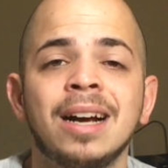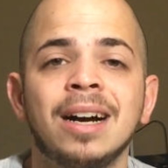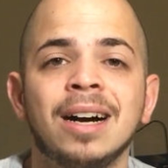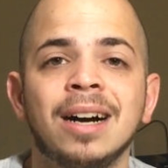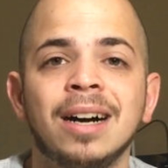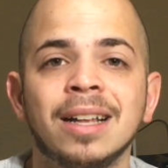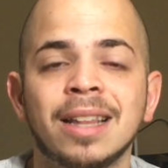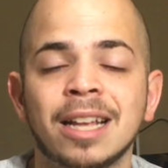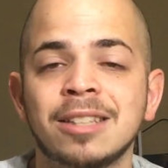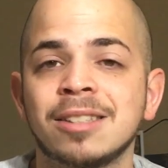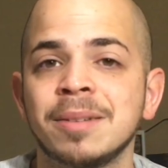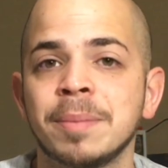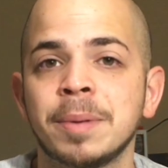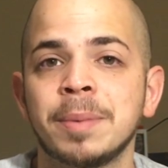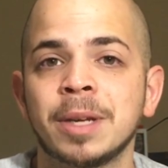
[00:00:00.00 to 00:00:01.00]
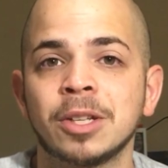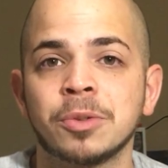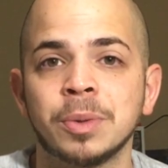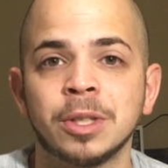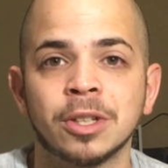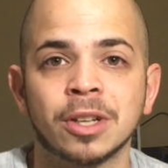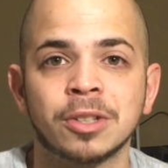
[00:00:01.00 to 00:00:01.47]
That's simply
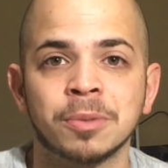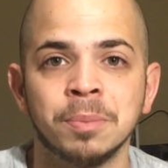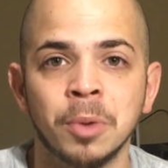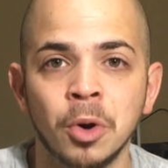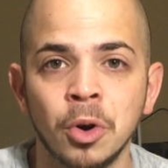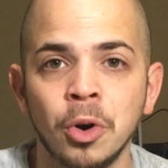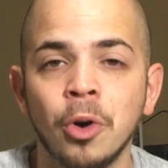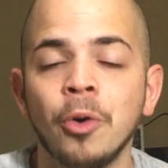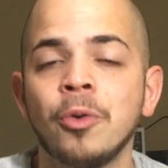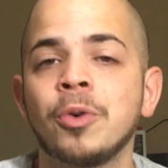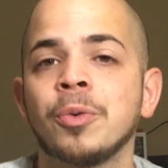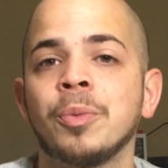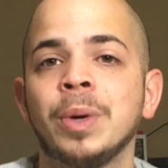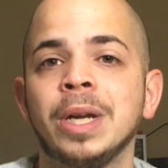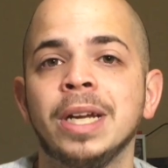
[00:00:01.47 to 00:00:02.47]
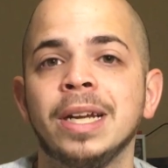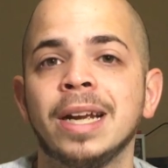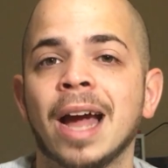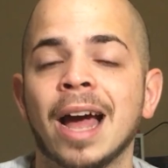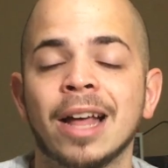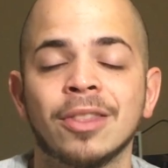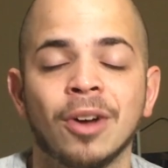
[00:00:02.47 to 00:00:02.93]
because we just moved.
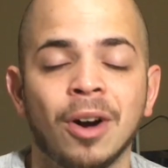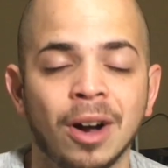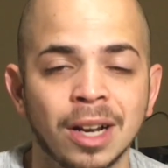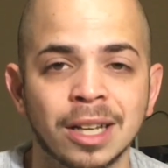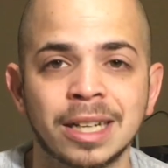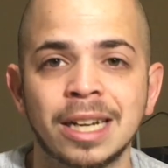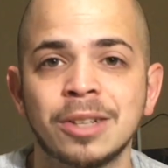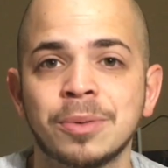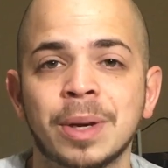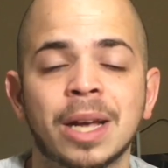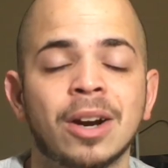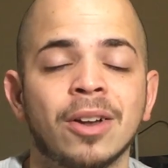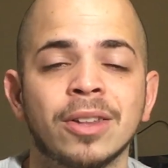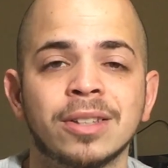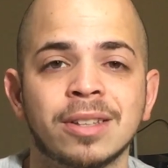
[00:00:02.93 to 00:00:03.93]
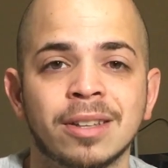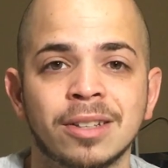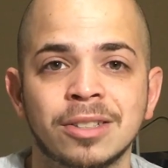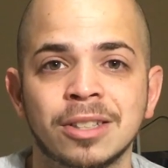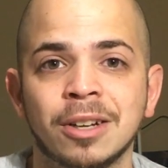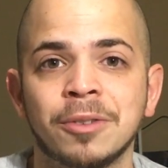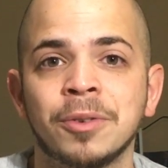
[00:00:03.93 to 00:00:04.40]
We had the holidays. We had all this
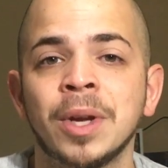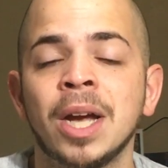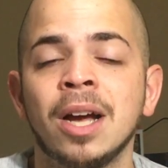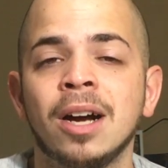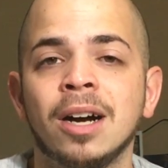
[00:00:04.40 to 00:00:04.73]
other stuff.